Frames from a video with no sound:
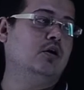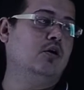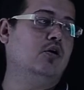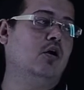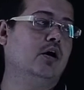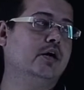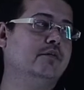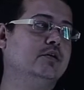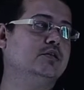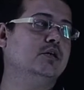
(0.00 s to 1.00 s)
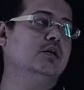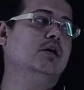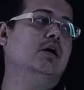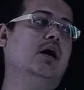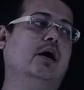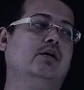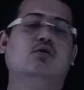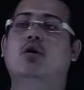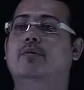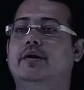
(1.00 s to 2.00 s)
long division and
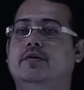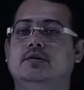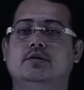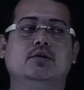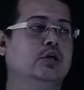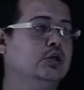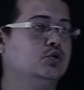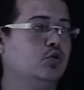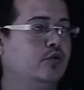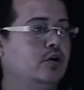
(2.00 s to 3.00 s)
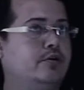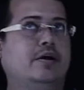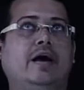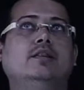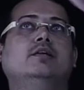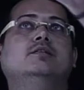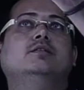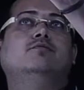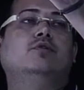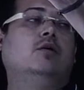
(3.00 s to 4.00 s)
common division. So we will try this
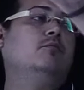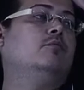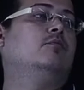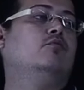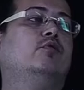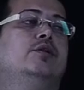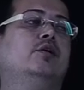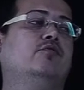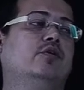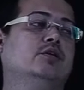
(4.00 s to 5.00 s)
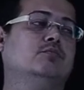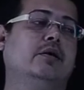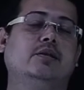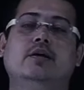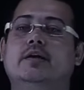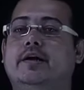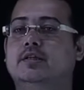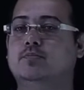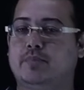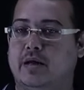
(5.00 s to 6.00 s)
sum with the first method, that is
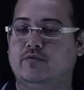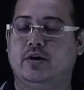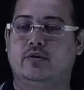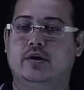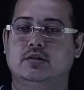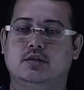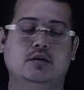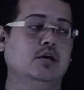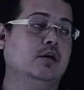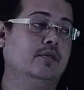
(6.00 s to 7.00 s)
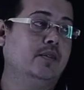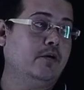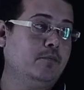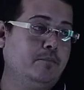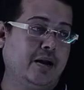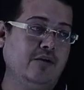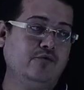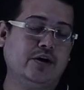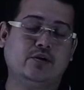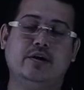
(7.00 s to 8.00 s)
prime factorization. Now in prime
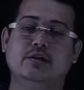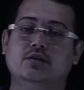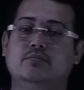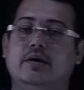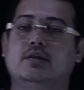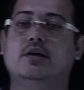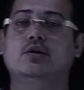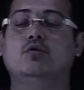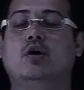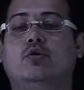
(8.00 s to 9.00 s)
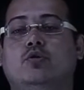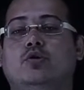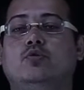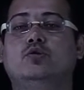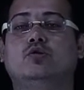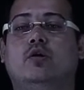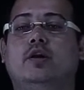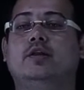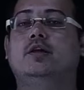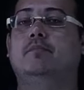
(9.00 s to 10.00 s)
factorization method you have to use
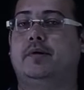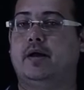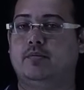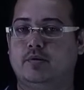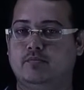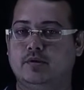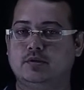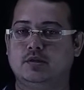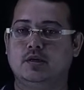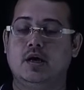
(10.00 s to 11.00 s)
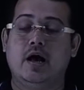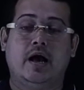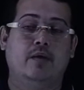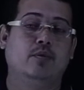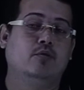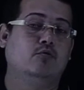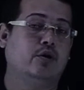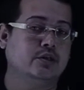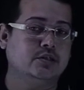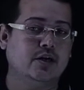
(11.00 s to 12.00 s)
only the prime numbers. And what
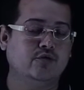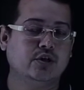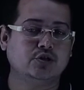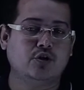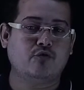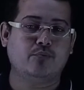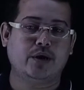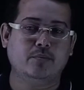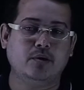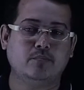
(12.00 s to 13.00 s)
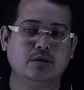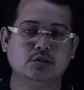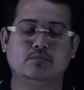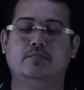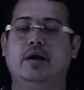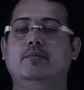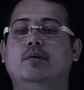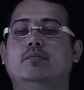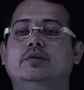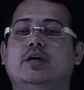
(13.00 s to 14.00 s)
is the definition of prime numbers? Prime
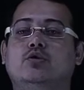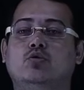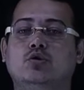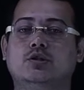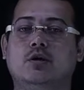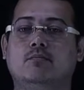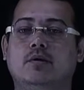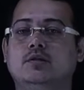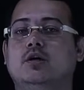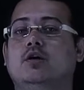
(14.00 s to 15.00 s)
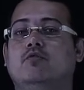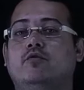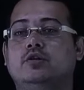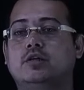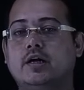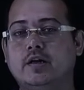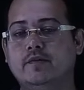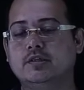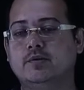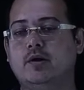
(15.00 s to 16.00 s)
numbers are those numbers which are
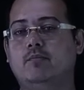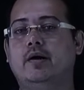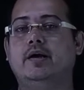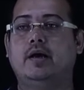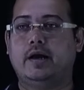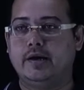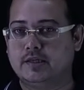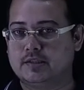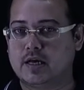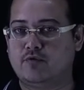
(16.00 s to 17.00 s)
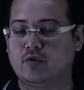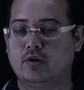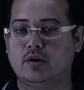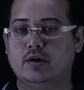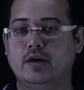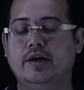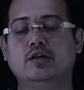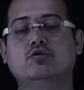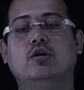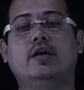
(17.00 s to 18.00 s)
divisible by itself only. It is
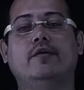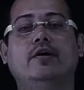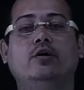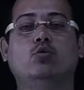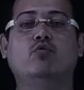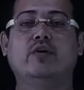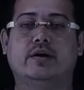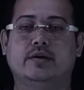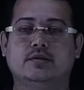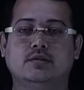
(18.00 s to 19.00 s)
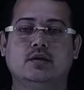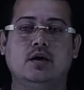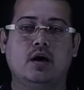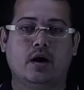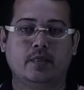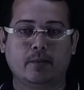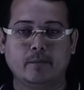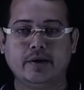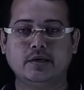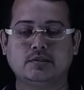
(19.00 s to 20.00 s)
only having two factors, a
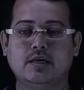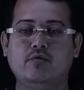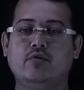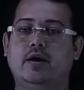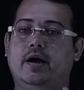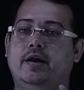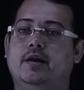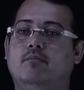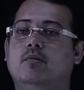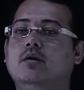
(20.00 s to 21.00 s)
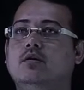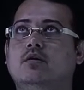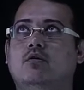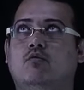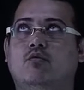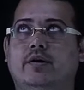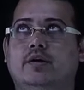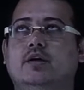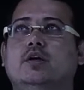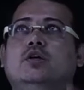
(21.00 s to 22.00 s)
number itself and number 1.
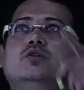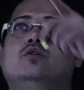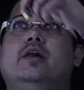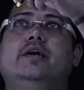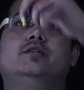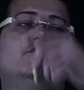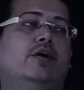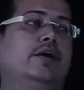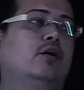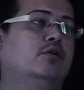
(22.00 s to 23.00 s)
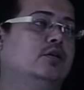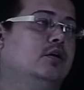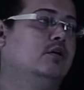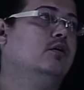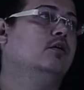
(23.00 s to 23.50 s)
So let's find out the